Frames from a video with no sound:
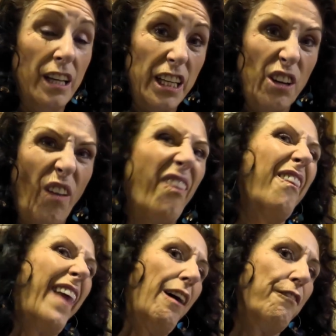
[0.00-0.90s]
you're
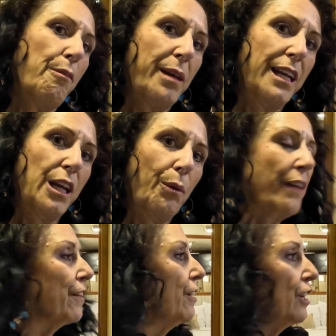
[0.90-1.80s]
not that familiar
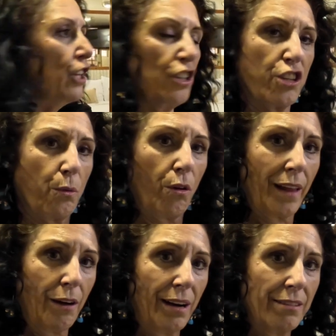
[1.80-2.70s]
with, do all
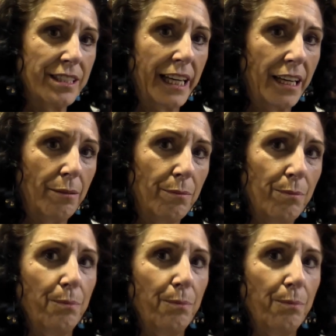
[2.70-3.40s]
that around here